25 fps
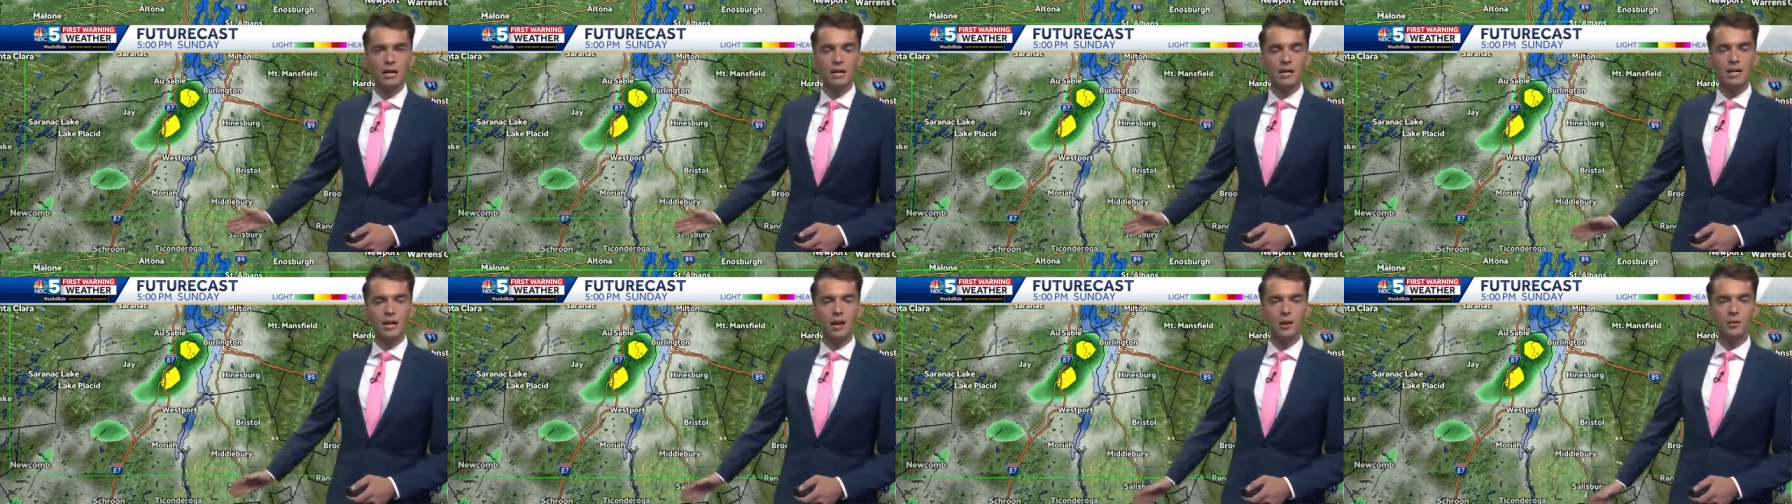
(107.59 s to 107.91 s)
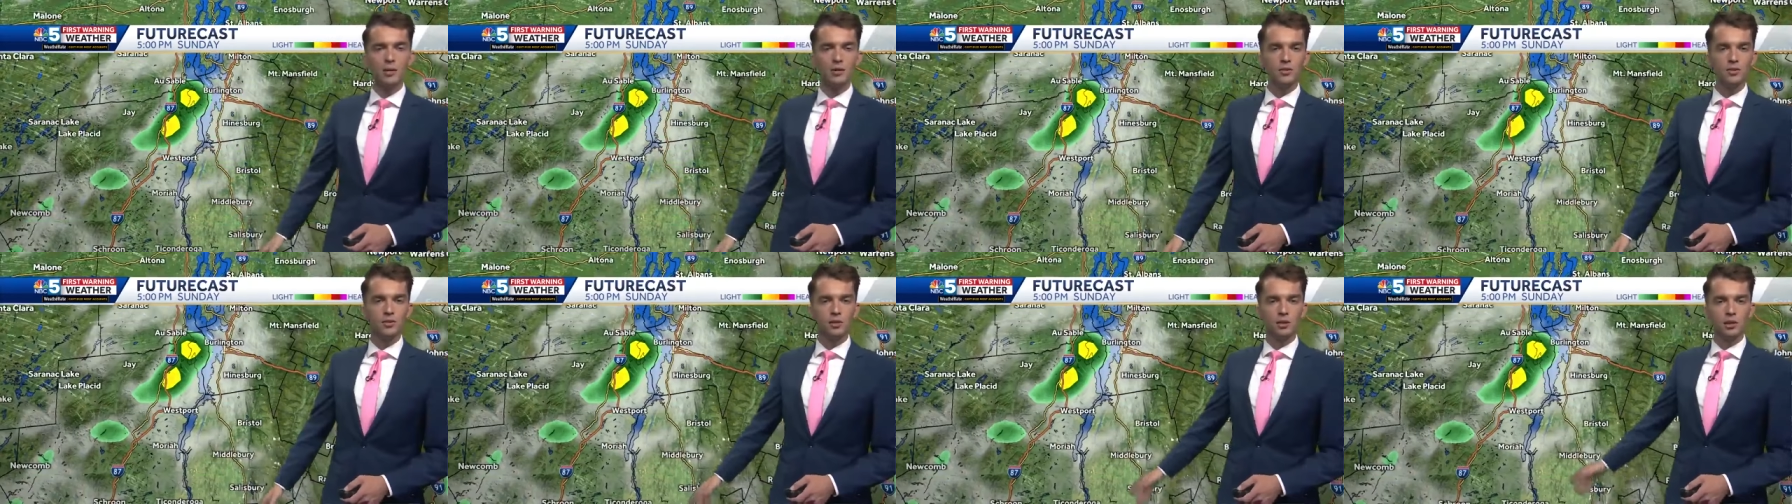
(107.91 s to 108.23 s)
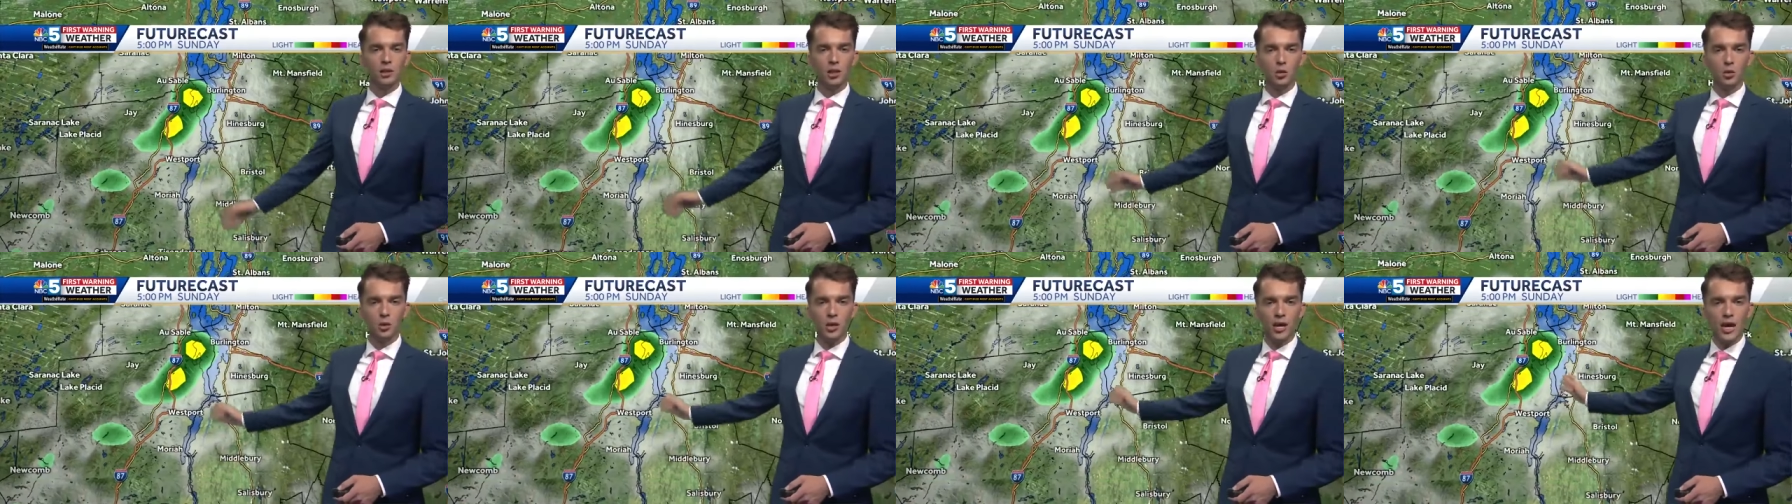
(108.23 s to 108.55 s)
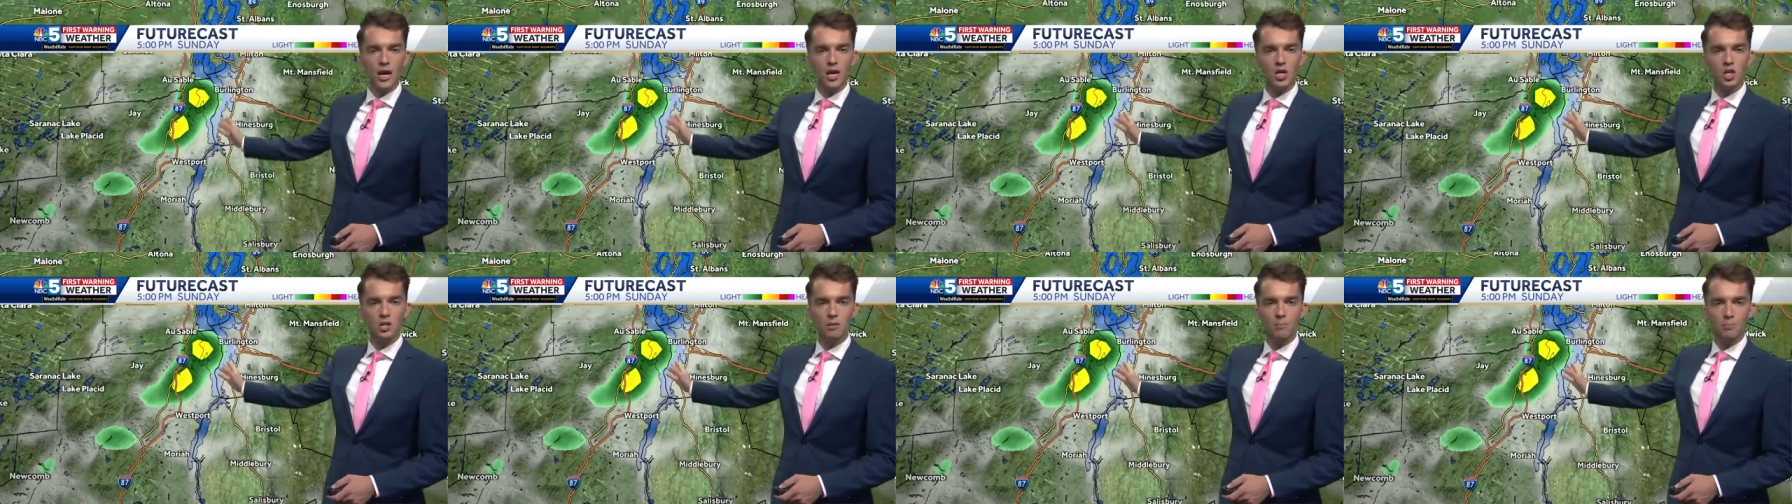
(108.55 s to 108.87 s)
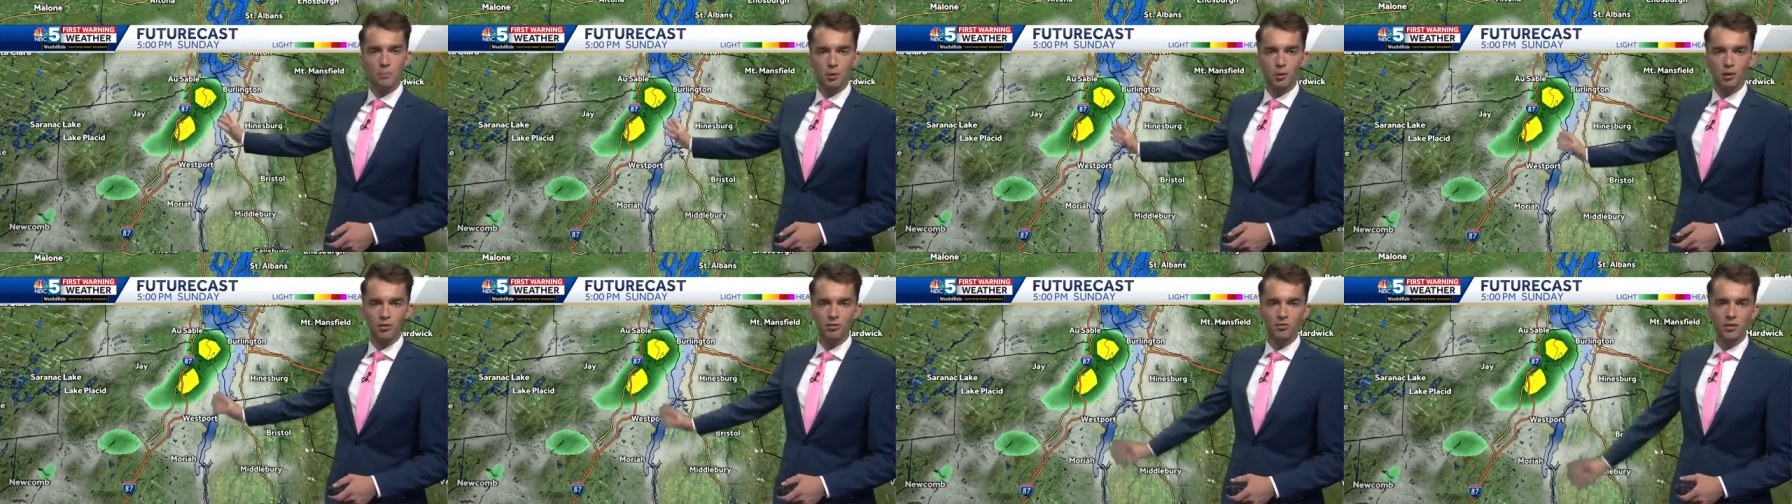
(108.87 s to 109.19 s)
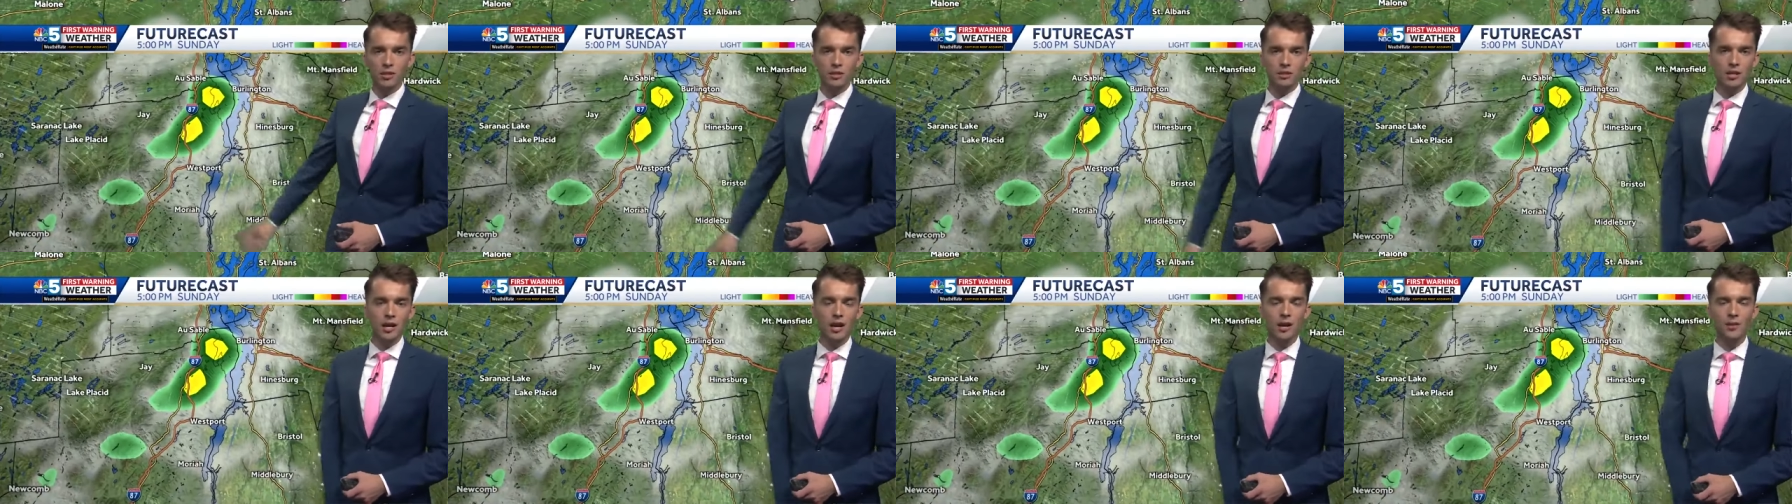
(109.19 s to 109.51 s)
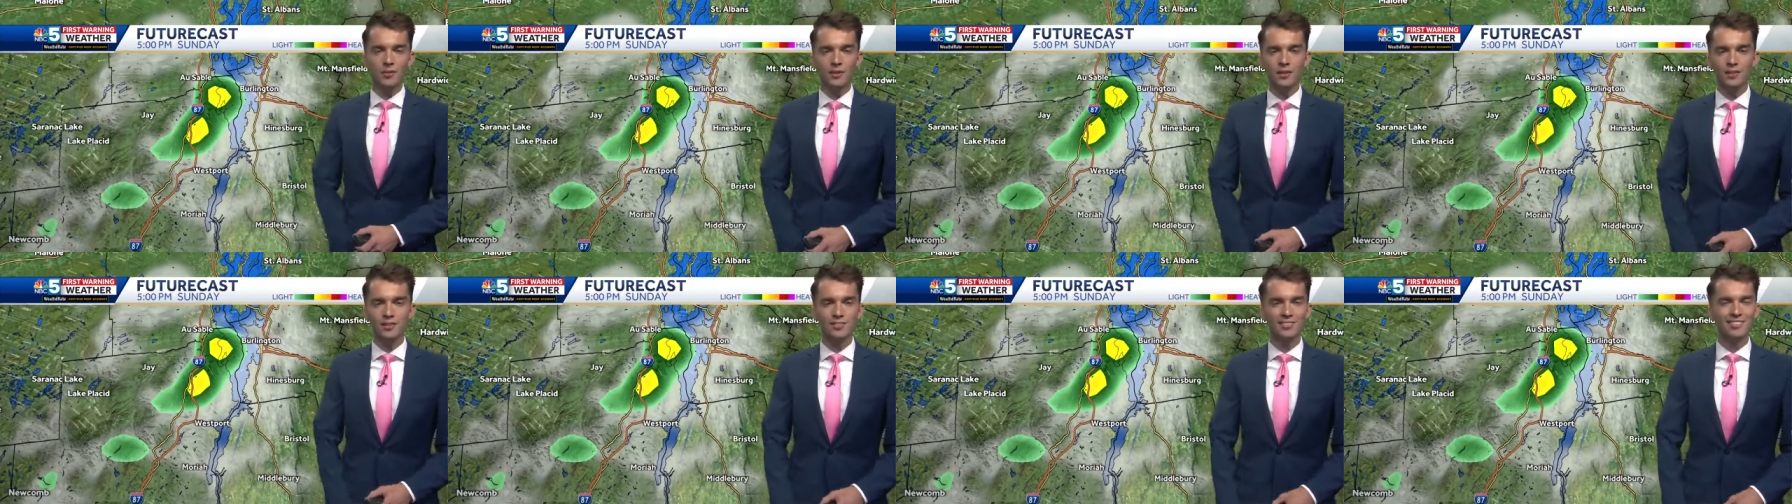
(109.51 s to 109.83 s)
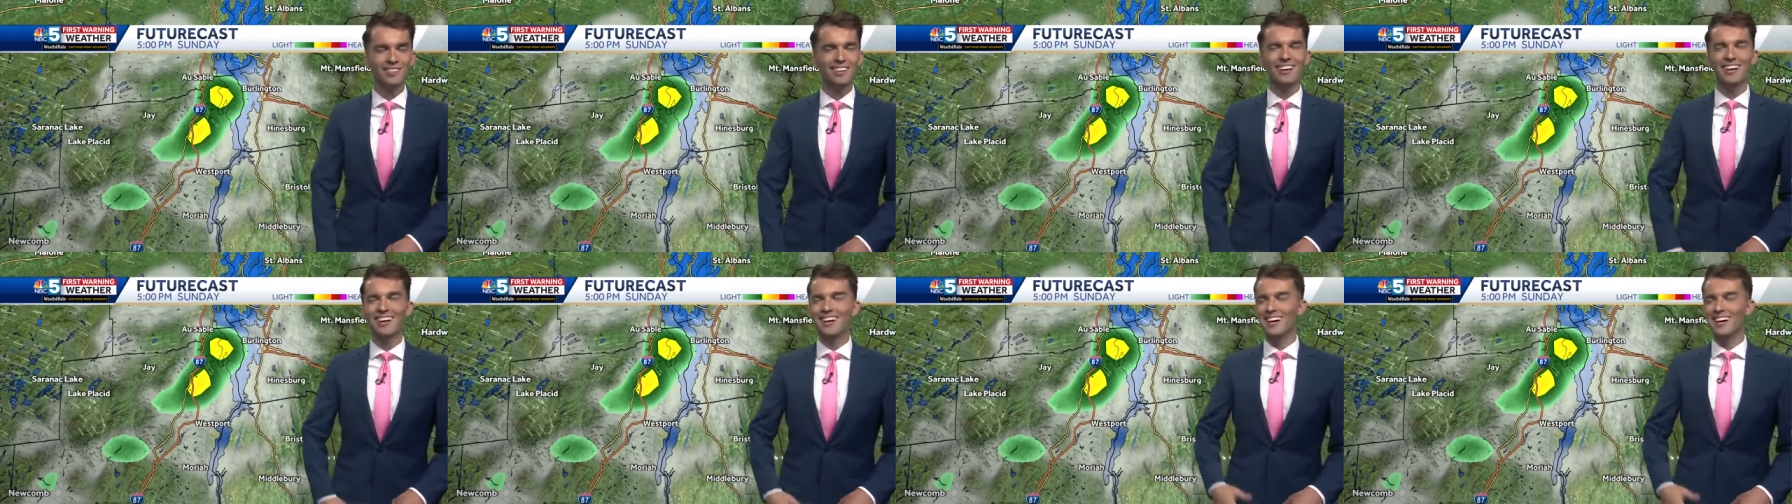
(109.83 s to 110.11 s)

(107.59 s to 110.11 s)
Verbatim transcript: Now, is the location perfect on this?